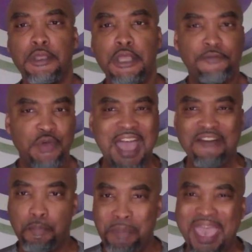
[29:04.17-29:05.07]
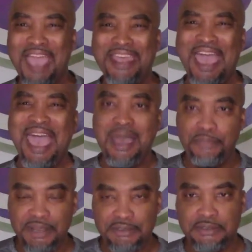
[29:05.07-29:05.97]
If you have bad
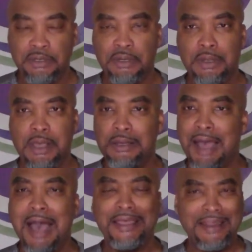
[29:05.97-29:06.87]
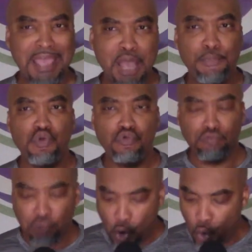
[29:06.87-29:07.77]
habits, God can help you
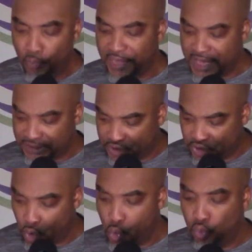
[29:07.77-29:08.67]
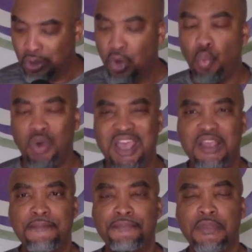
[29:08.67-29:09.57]
roll that stone
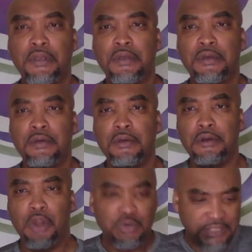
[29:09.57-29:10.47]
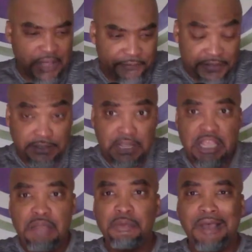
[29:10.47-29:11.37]
away. Yes. Low
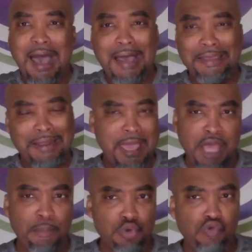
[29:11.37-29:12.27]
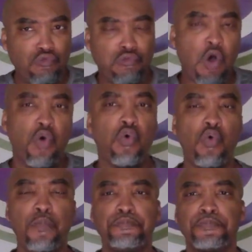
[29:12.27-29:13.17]
self-esteem, God can help you
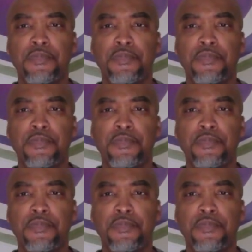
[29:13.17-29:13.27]
roll